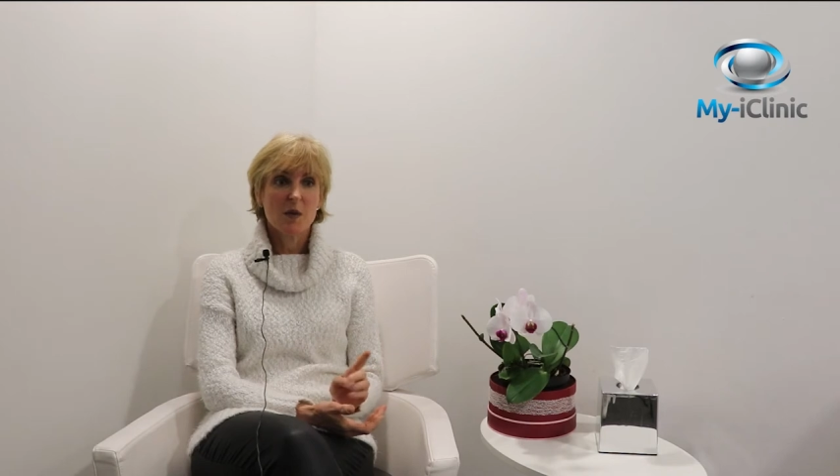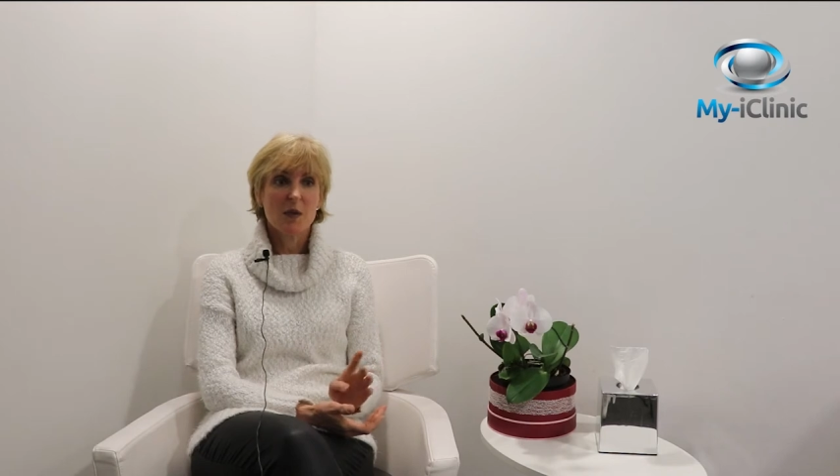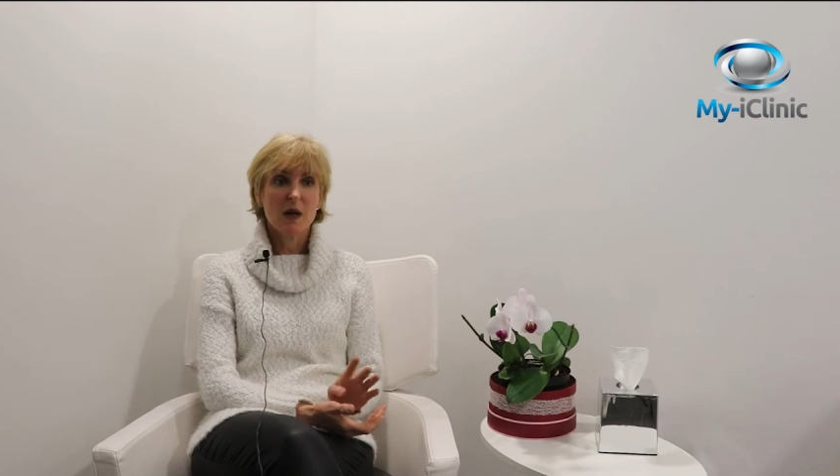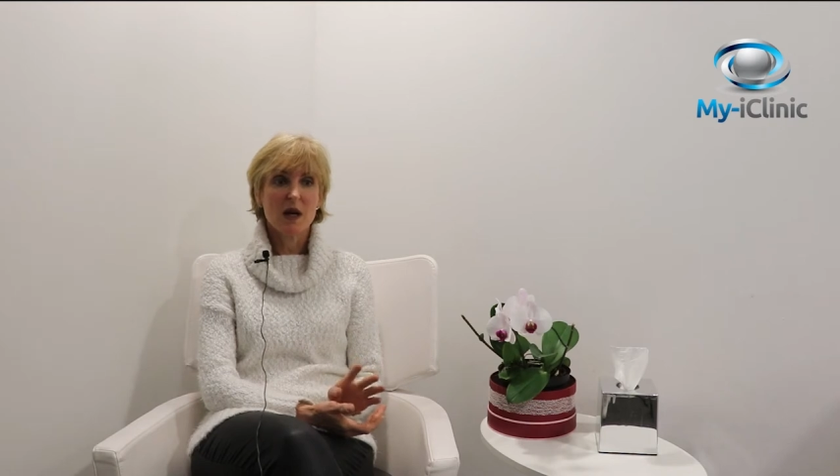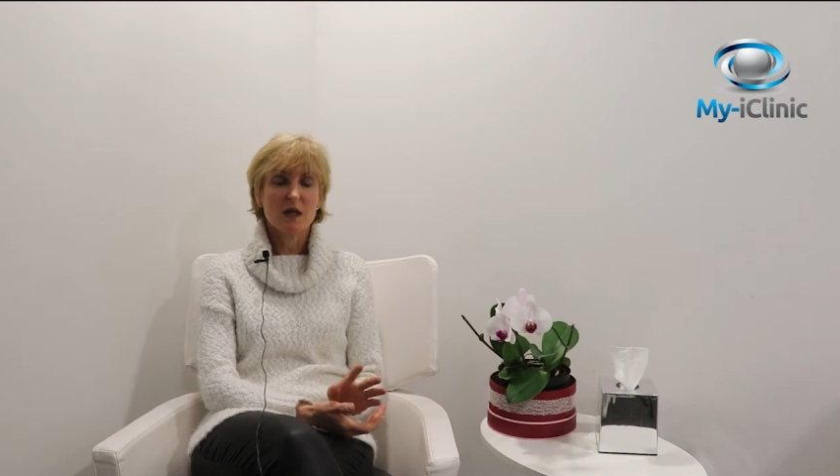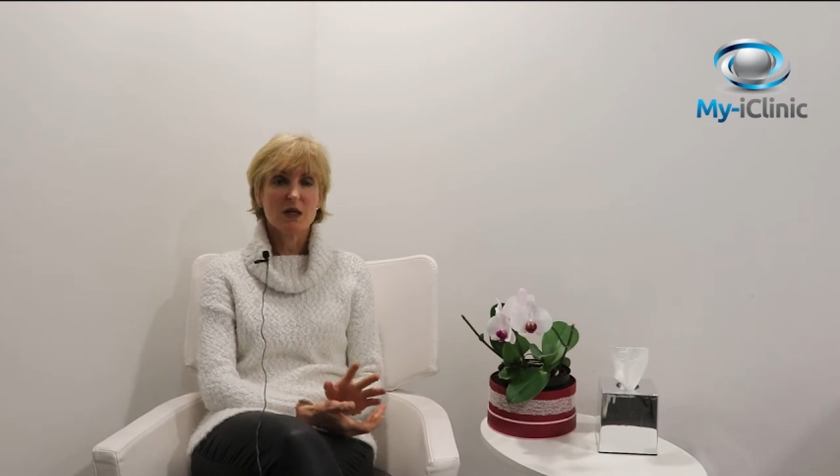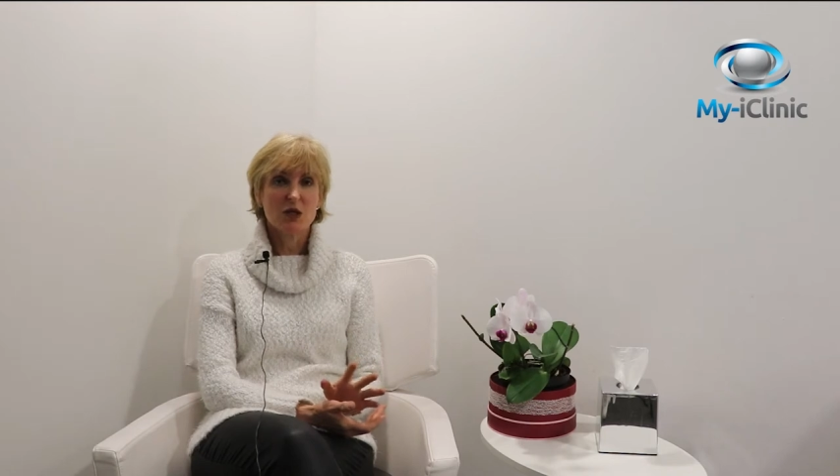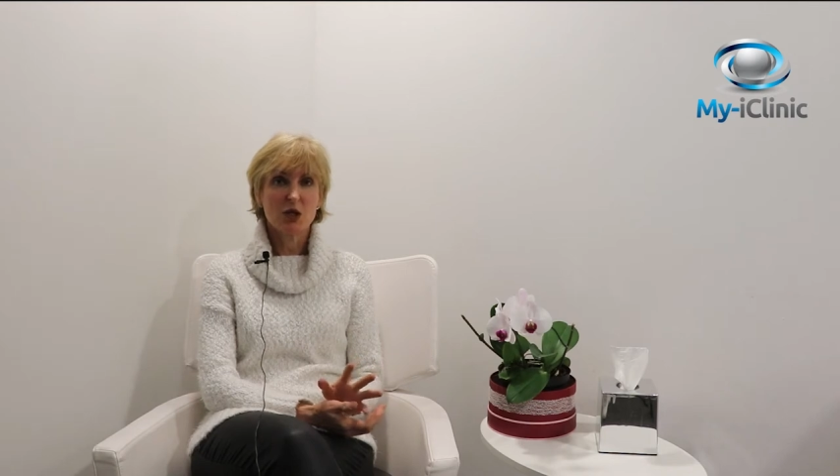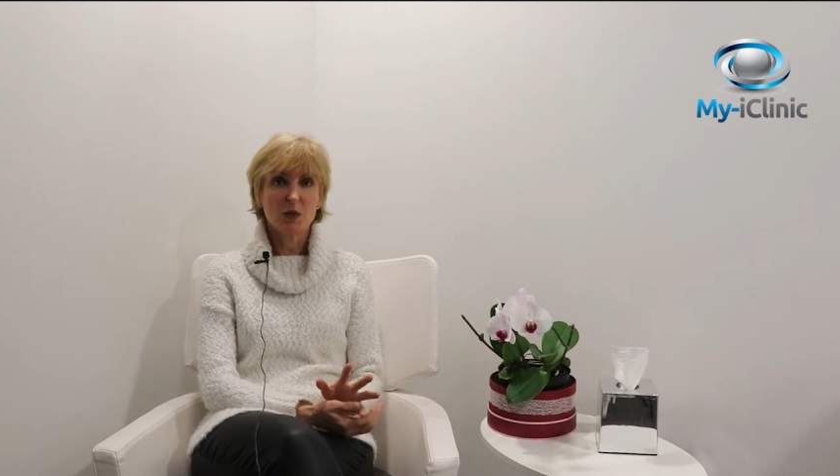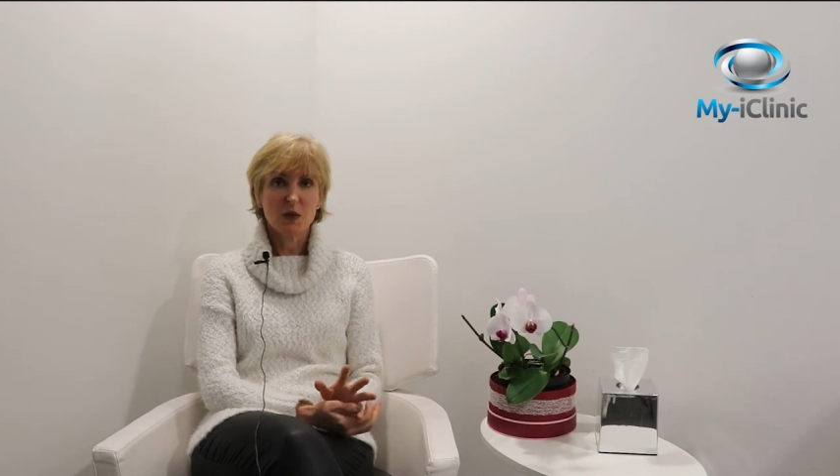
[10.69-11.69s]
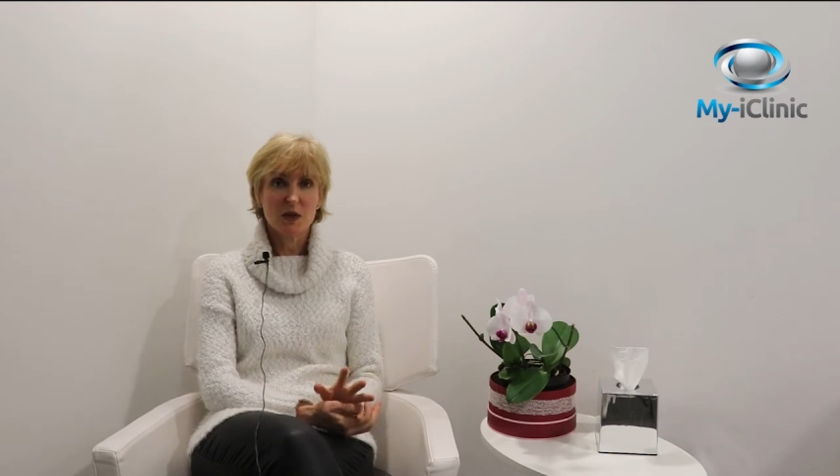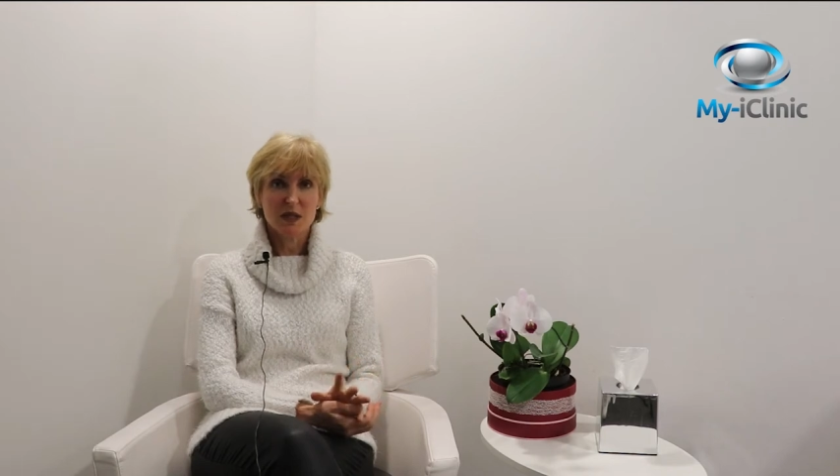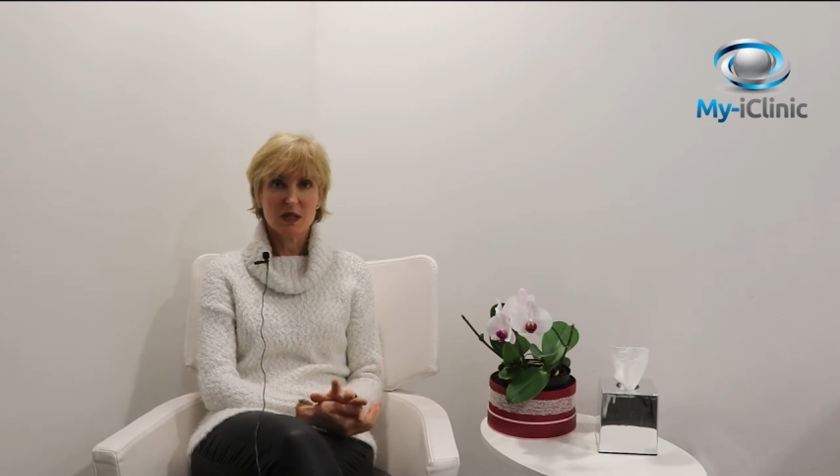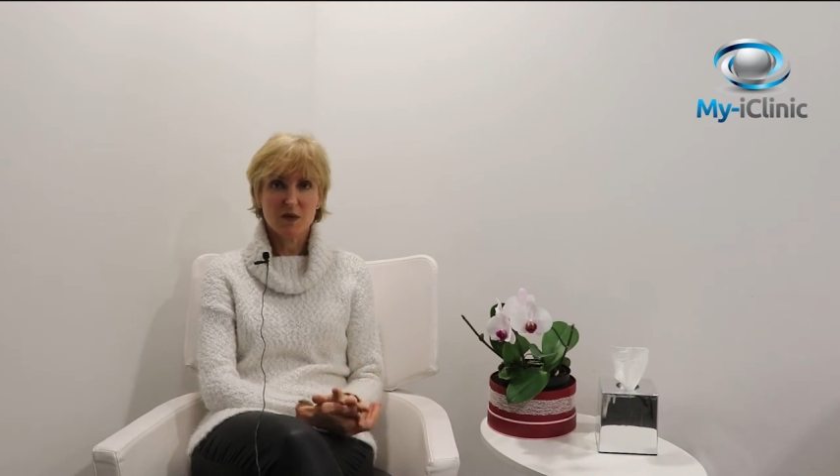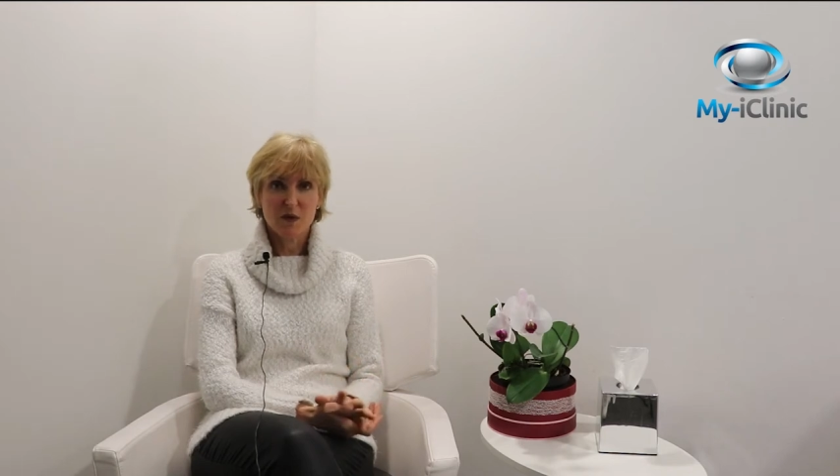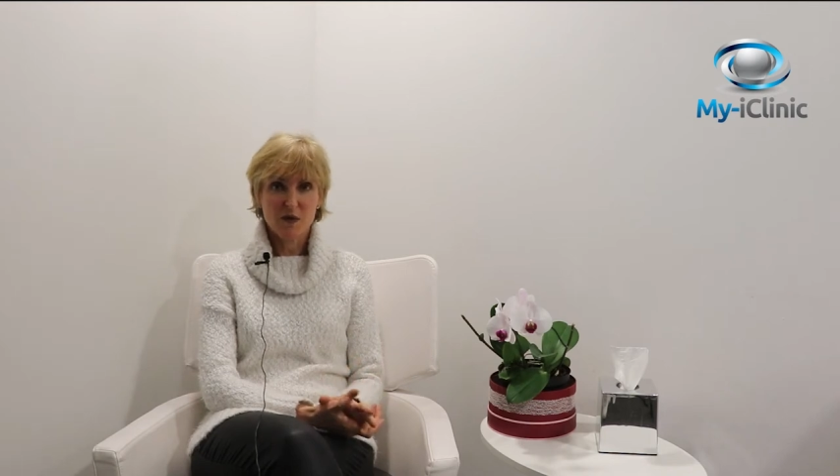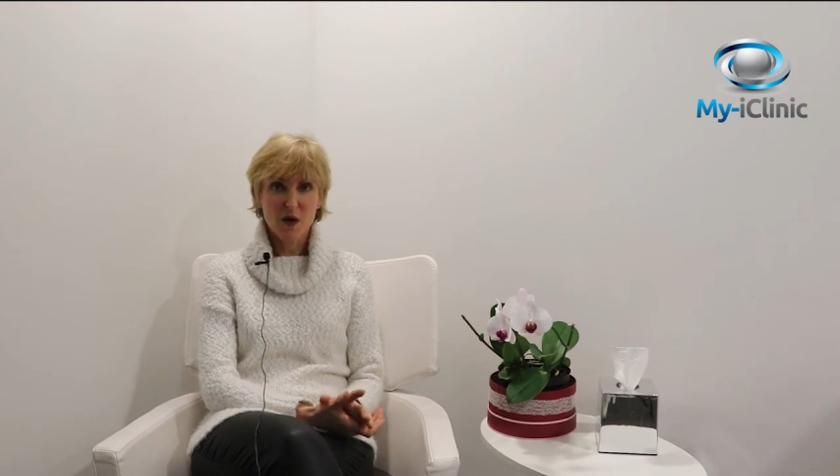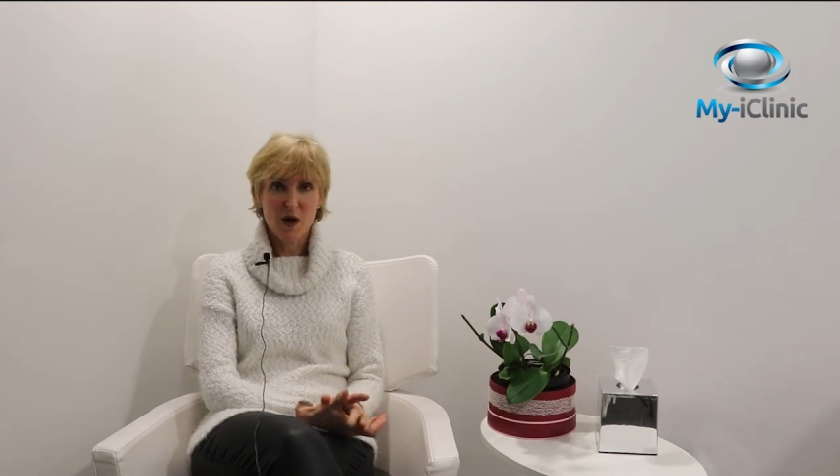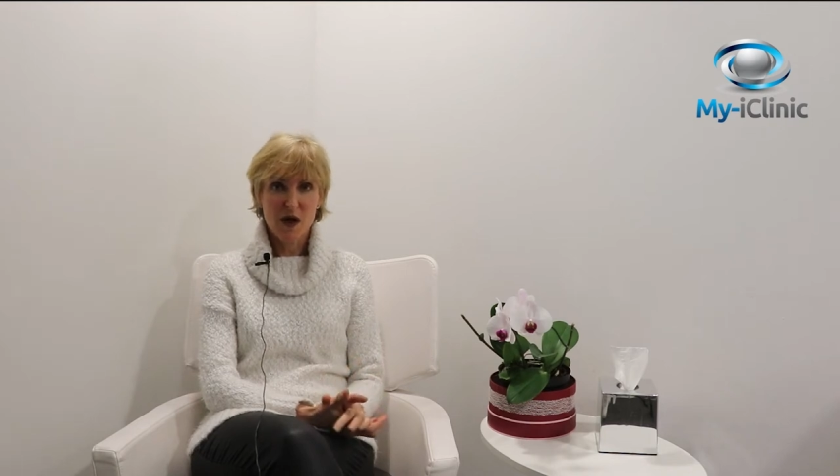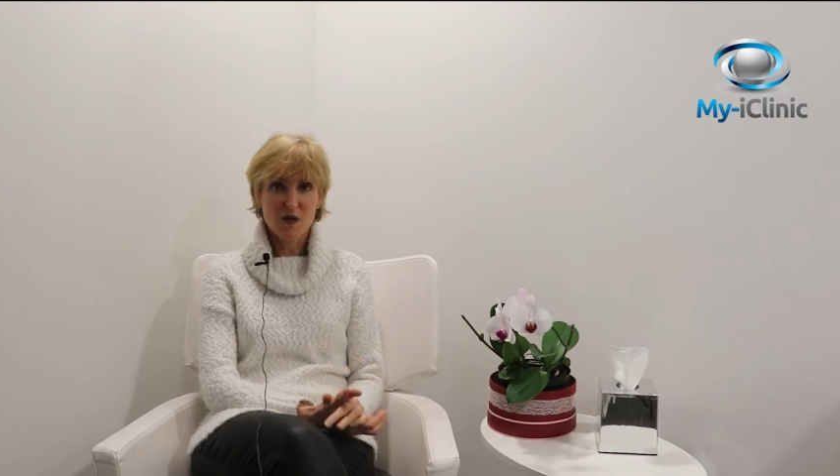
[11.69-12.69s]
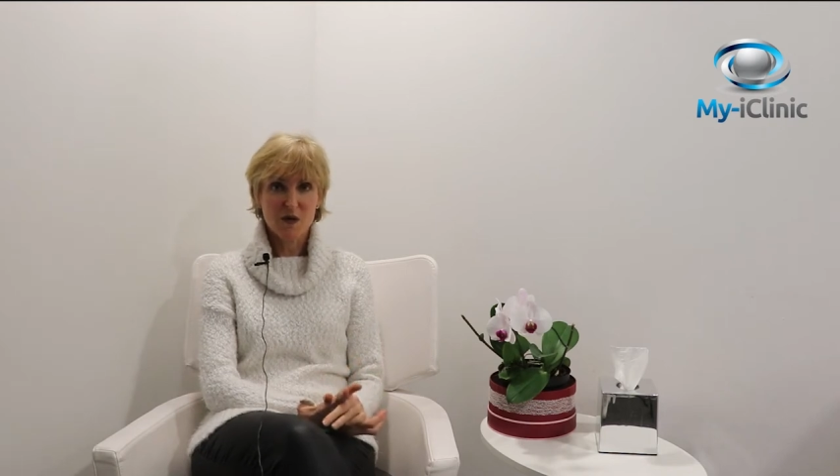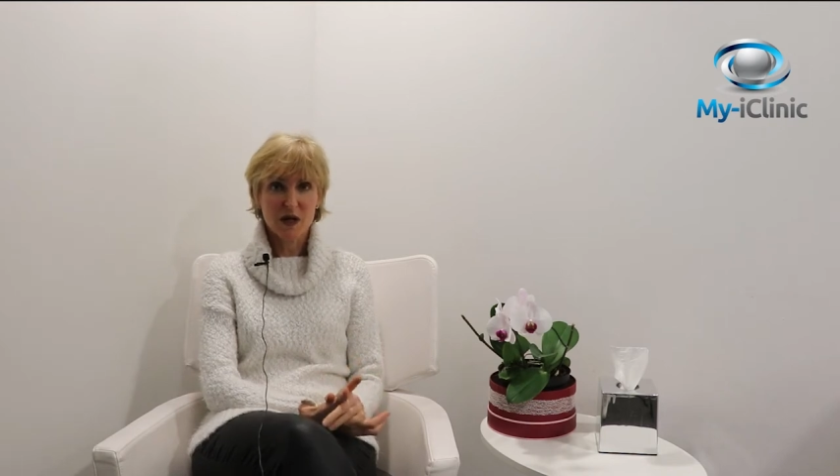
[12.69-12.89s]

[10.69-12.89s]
plus 2.75